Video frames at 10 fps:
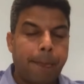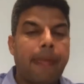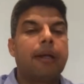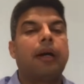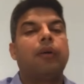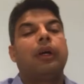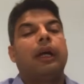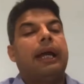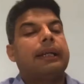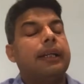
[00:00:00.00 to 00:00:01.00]
Now,
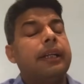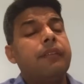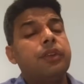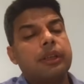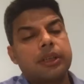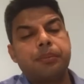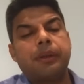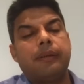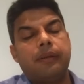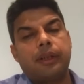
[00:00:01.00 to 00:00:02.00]
at an individual customer
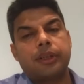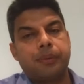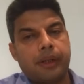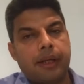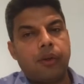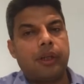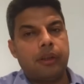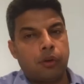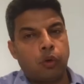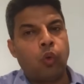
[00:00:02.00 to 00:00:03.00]
level, customer cannot
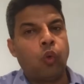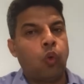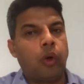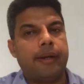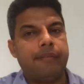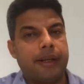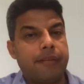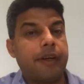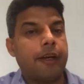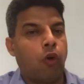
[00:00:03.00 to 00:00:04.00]
go and
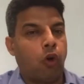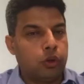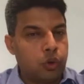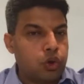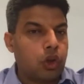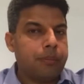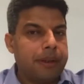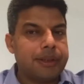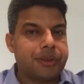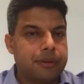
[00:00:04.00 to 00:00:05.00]
verify all those
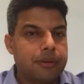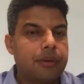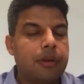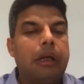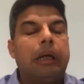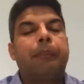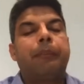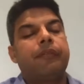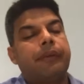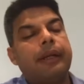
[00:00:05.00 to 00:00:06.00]
documentation.
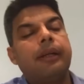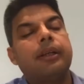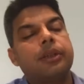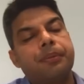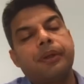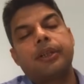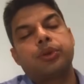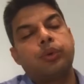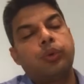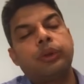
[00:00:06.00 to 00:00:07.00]
But when customer gets
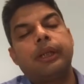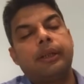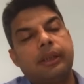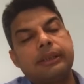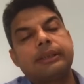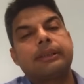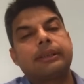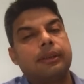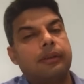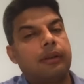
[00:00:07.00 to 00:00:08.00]
to know that this
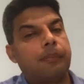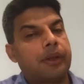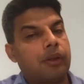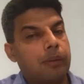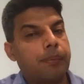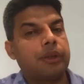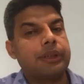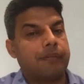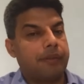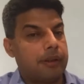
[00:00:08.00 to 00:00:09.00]
particular
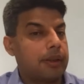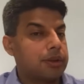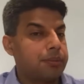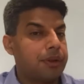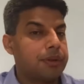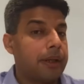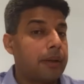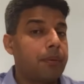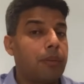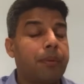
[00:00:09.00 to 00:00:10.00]
project where customer is
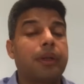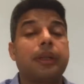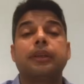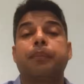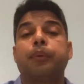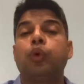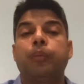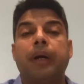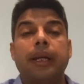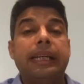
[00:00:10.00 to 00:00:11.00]
buying property is approved
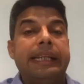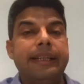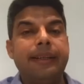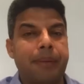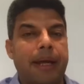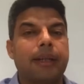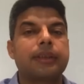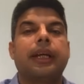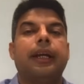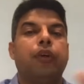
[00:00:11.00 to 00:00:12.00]
by leading banks
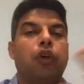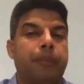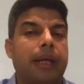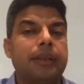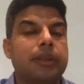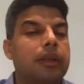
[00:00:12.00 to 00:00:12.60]
and non-banks,